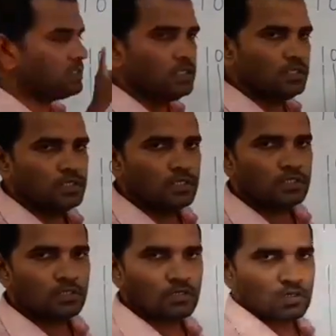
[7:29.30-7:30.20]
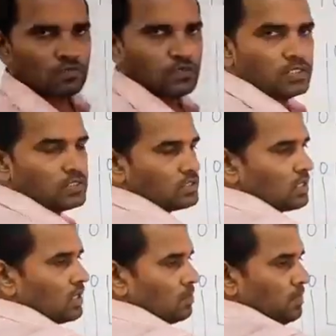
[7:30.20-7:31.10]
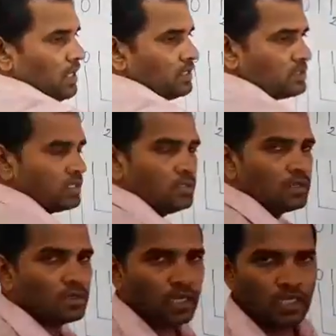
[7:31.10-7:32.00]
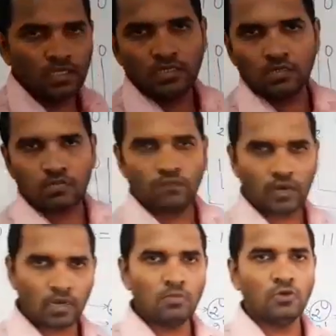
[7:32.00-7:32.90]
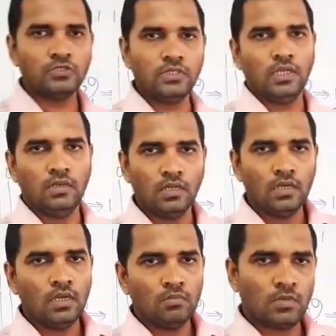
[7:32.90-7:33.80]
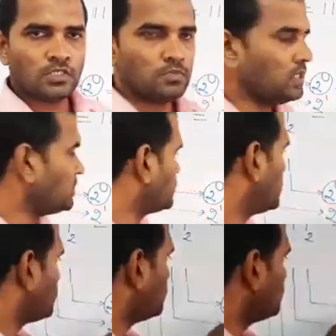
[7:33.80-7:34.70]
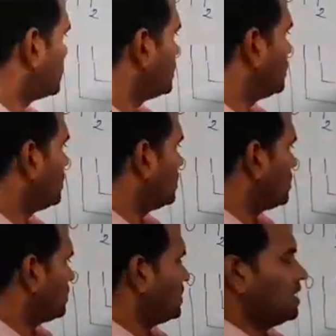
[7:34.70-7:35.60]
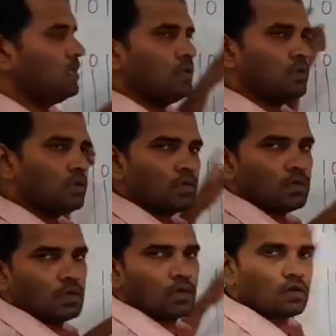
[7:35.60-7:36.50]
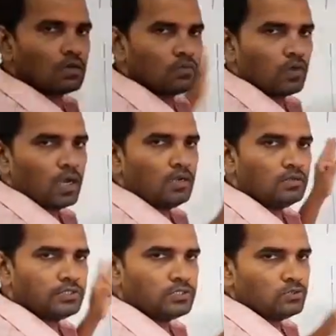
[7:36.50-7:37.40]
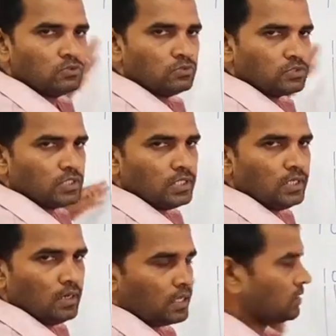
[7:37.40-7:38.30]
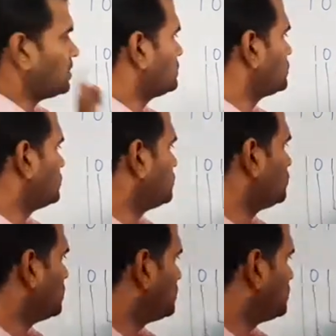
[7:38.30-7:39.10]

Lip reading: digit, which is placed in the right farmost end, must be 0. Then 1, 2, 3 like that. So 2 to the